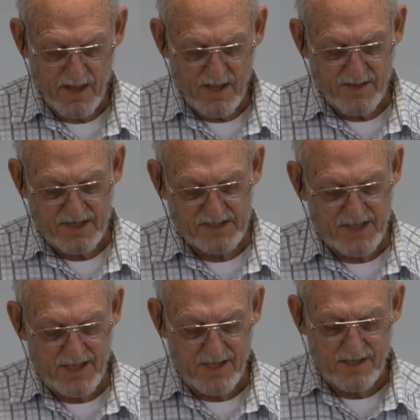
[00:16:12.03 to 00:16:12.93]
They
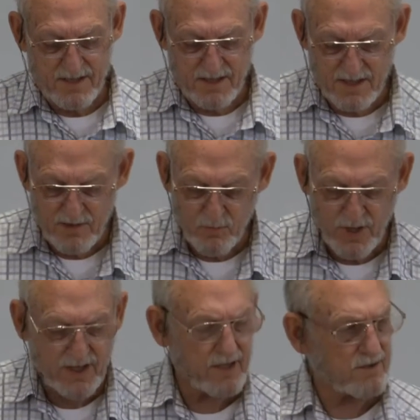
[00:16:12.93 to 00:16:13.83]
say that we
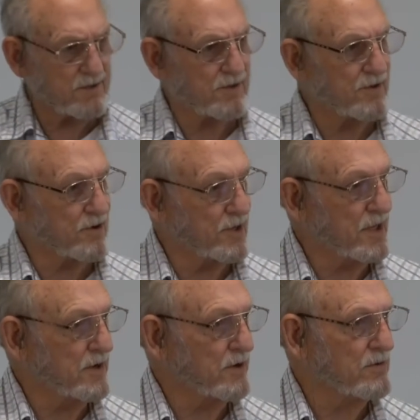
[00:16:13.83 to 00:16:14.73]
killed their
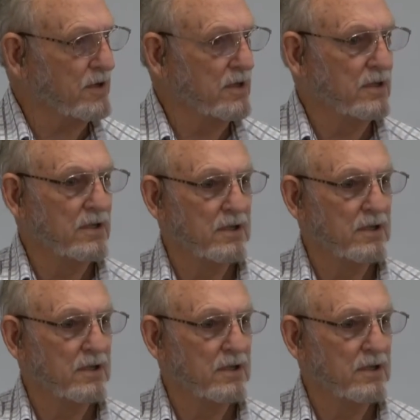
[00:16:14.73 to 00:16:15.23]
leader,